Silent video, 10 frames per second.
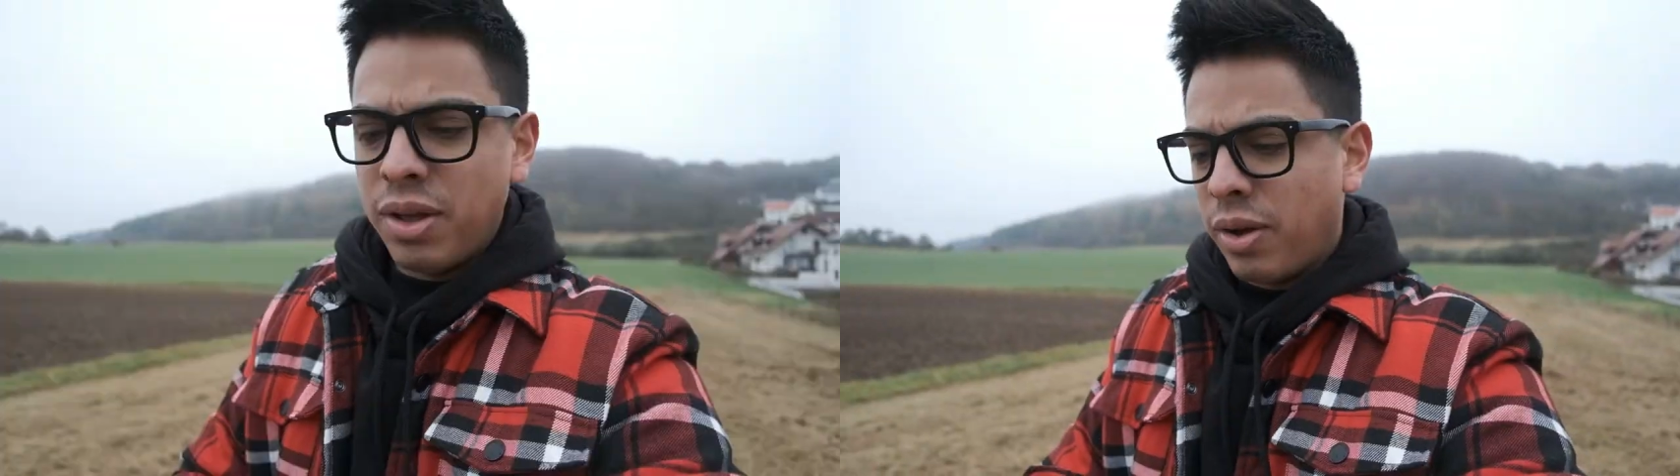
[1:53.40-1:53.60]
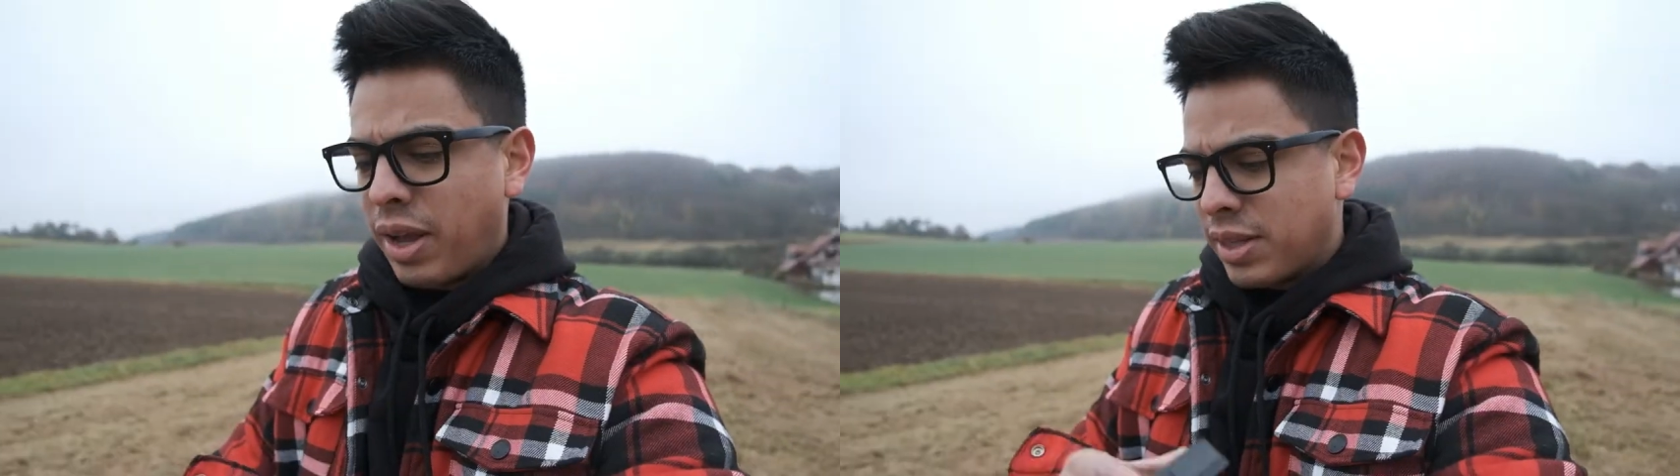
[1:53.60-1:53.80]

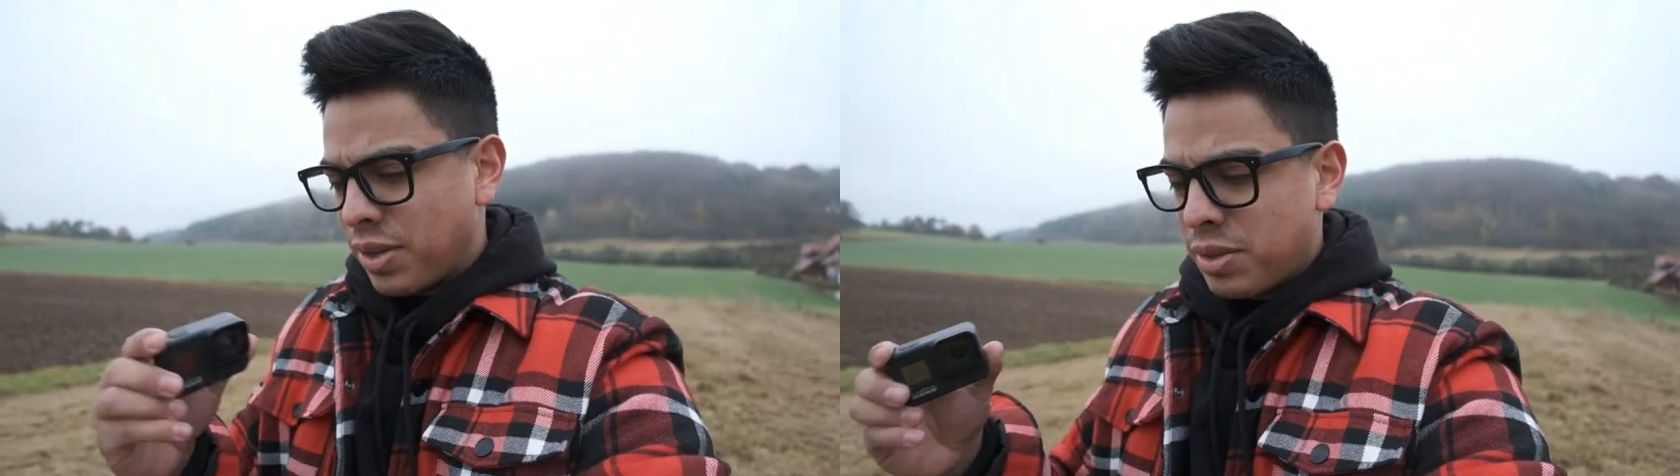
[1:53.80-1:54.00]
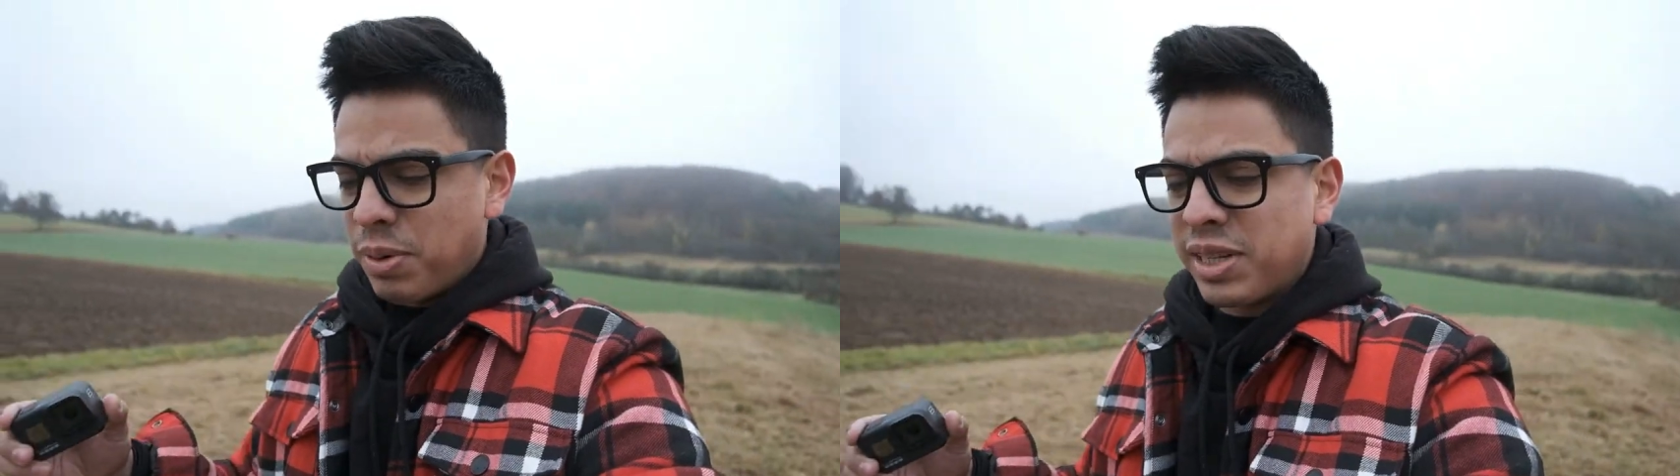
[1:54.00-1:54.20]
Okay,
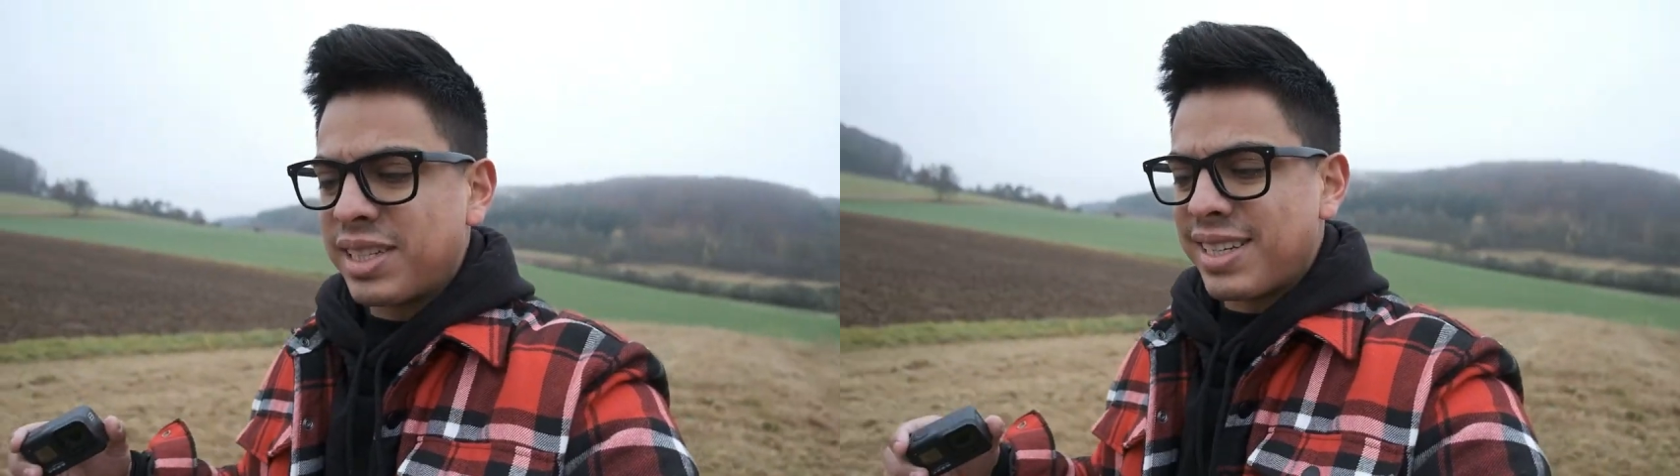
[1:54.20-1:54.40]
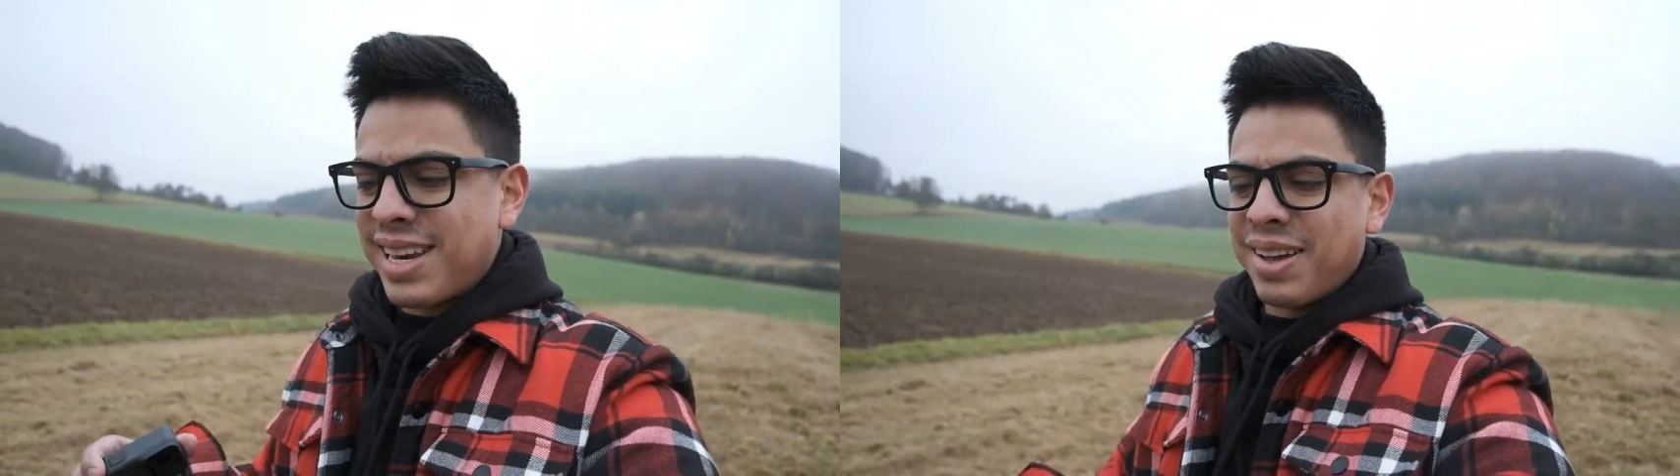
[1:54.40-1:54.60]
so this
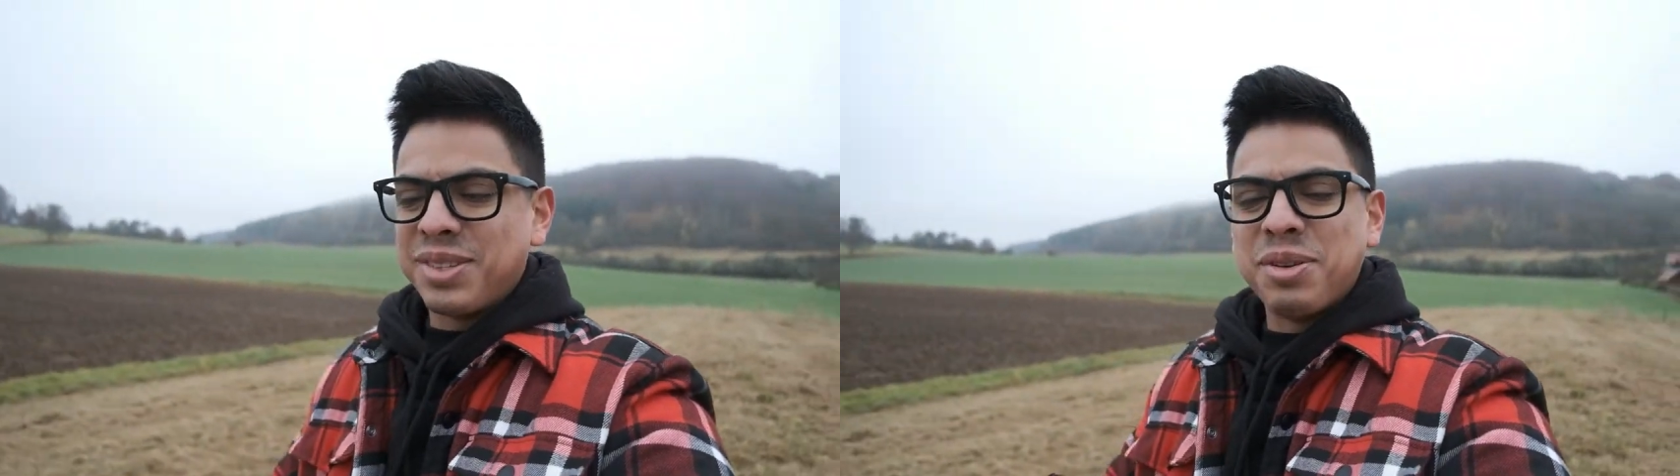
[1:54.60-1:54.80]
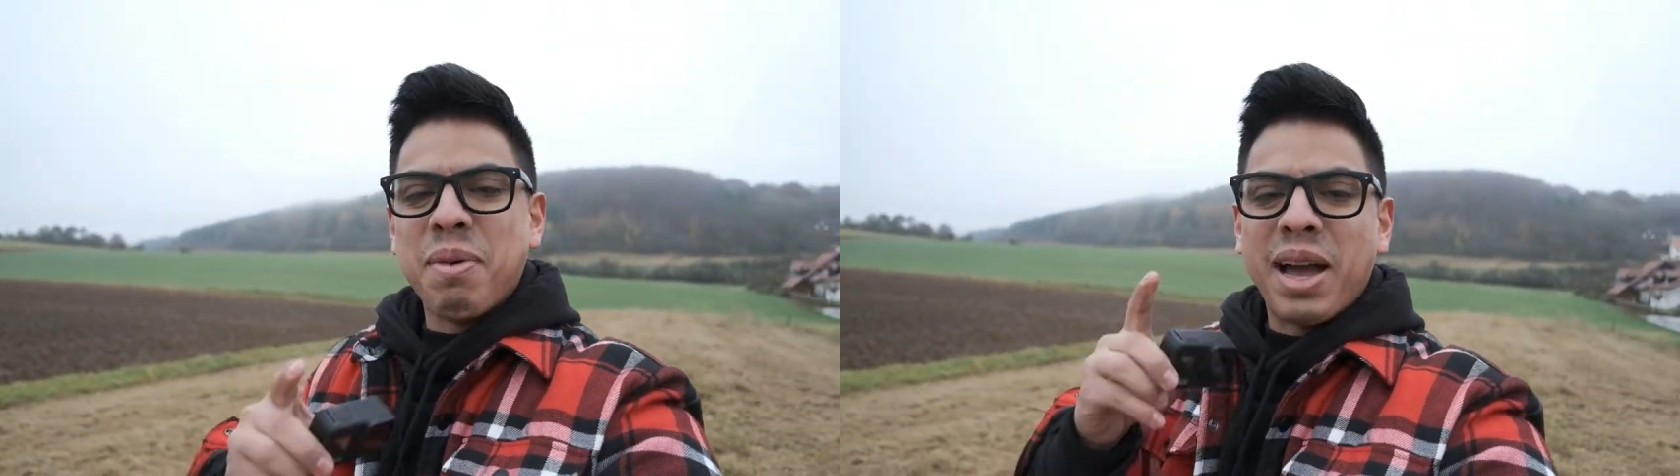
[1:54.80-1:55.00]
brings us now
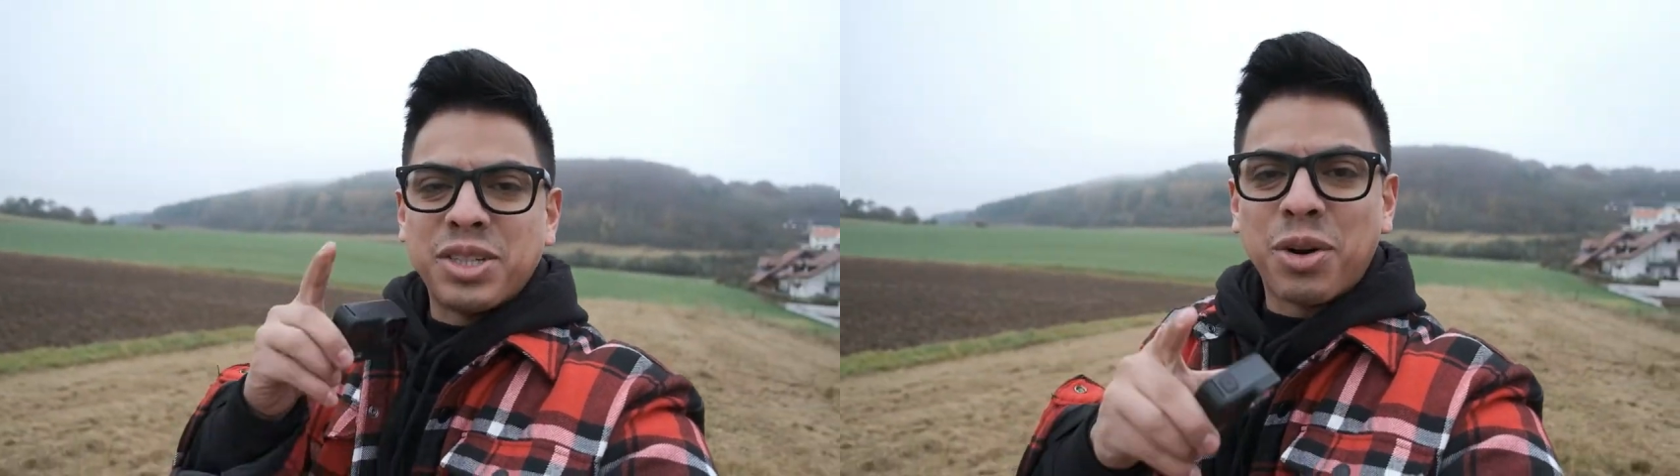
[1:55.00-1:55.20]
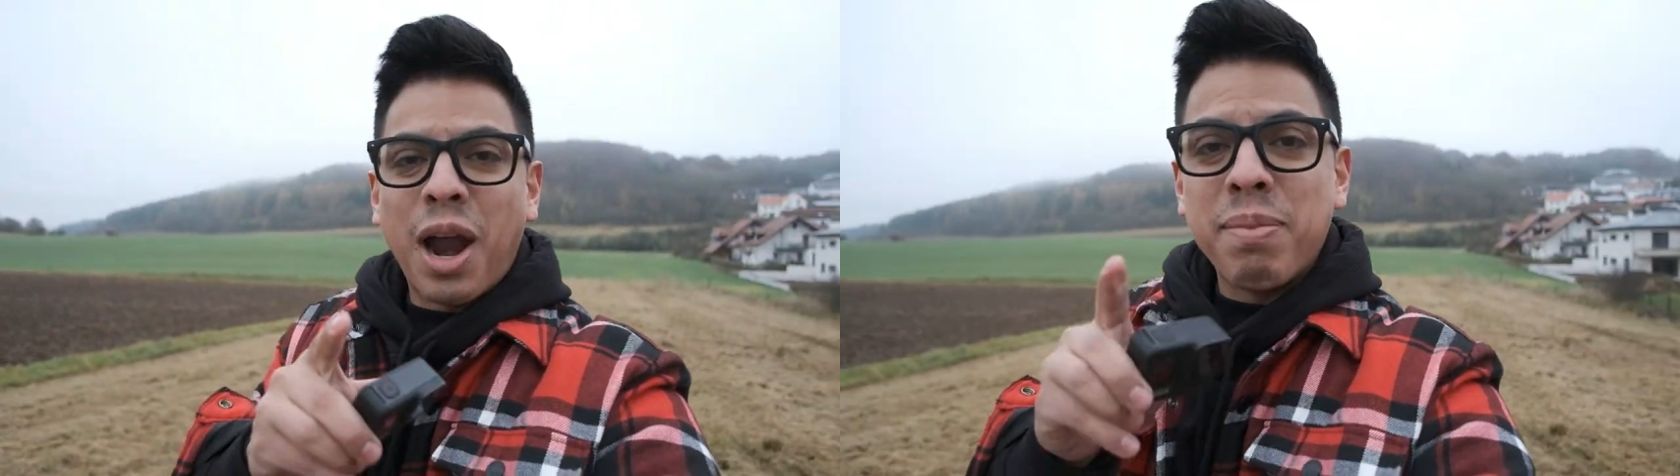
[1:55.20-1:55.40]
to my
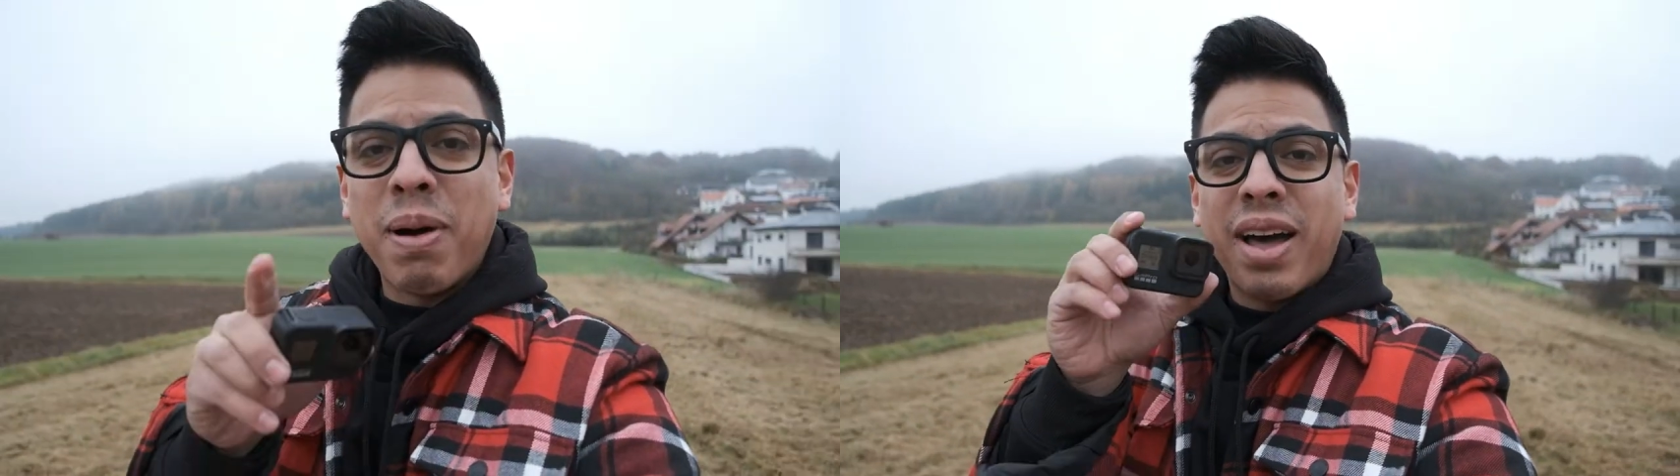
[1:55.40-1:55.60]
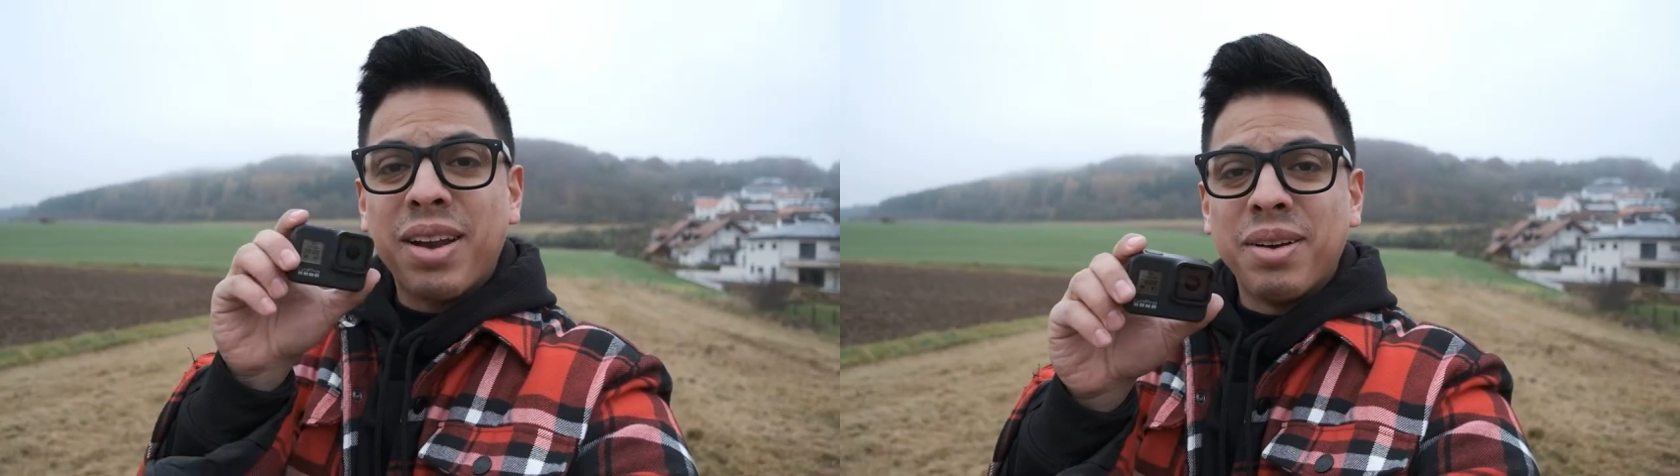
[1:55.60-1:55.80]

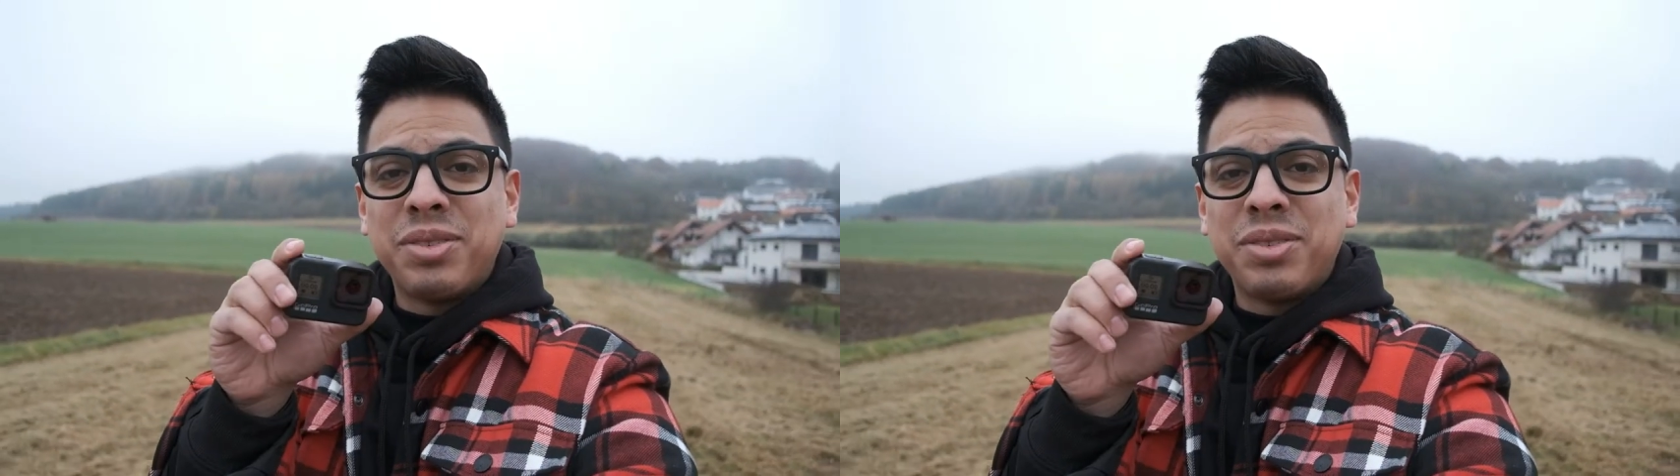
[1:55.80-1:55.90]
tripod of